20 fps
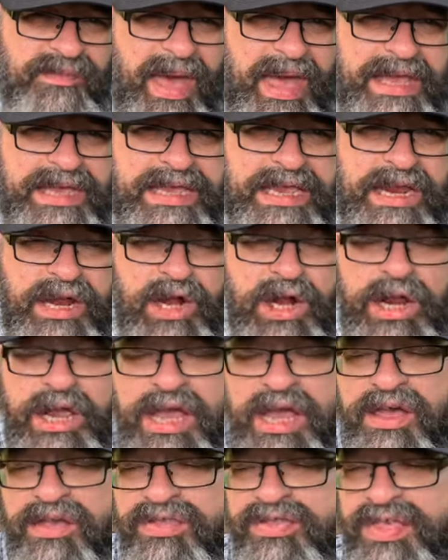met here,
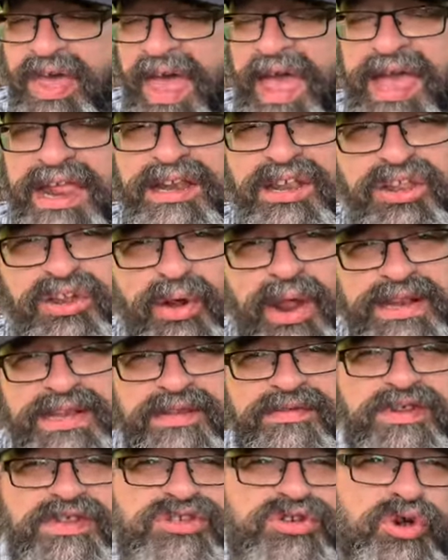then your
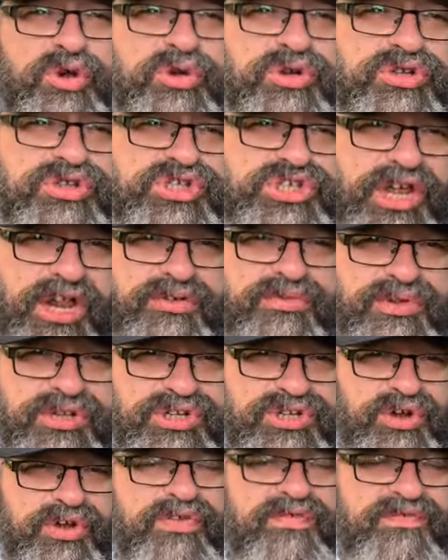activities are going to generally
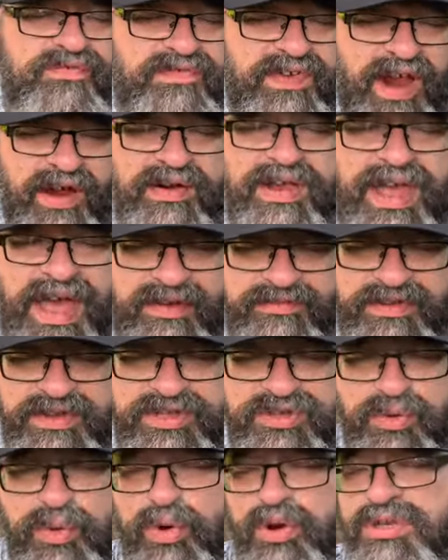turn very heavily
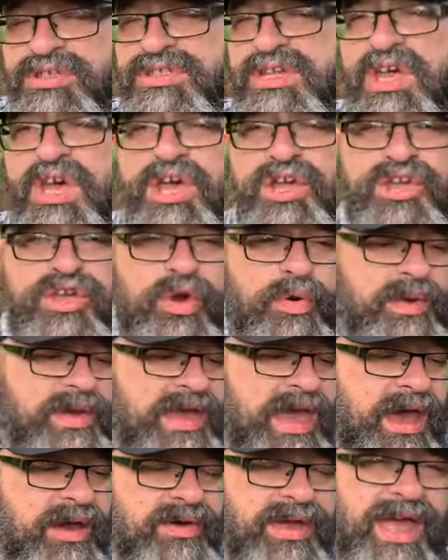towards
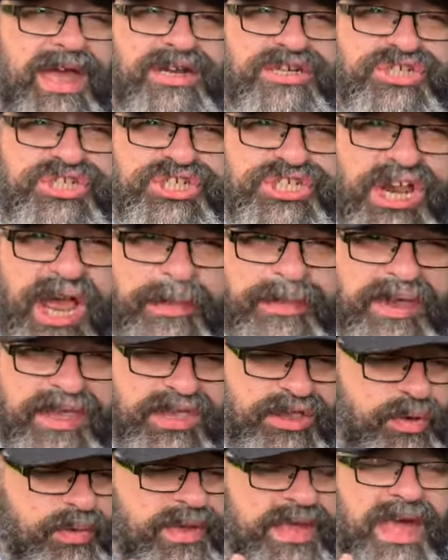going out and
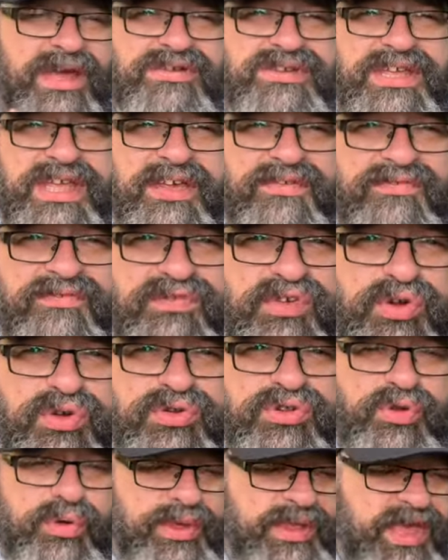shopping, going out to get
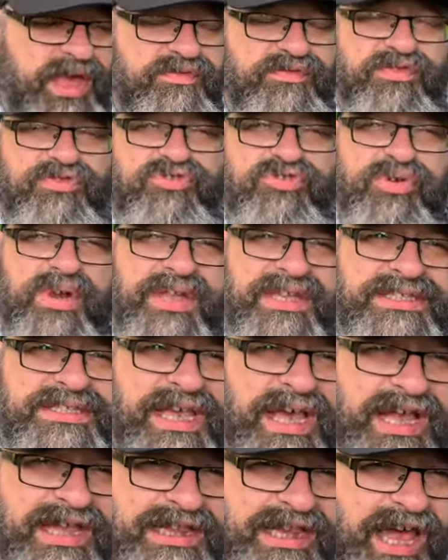food, going out for drinks,
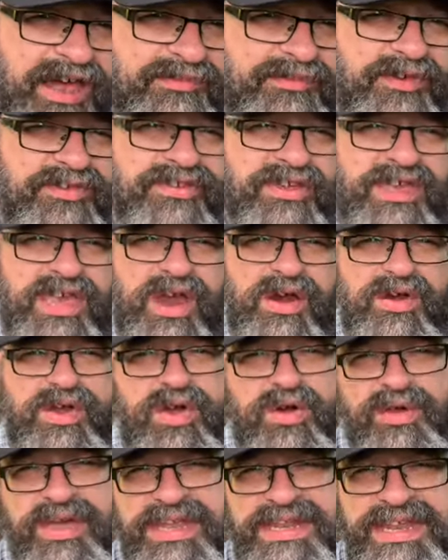live music,
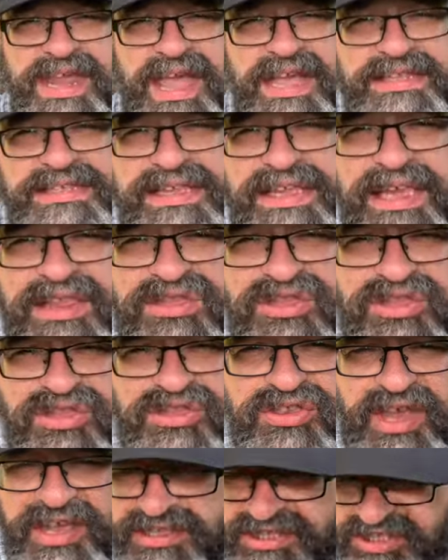karaoke, dancing,
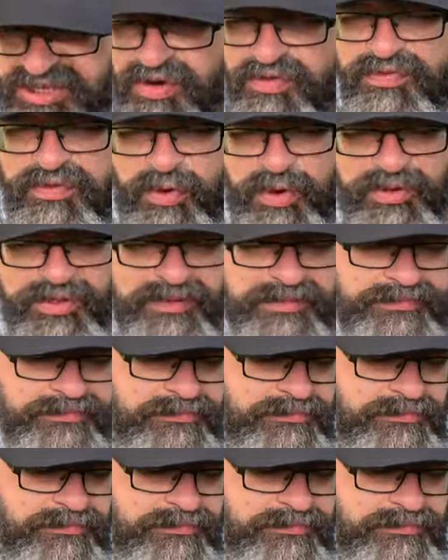and so forth.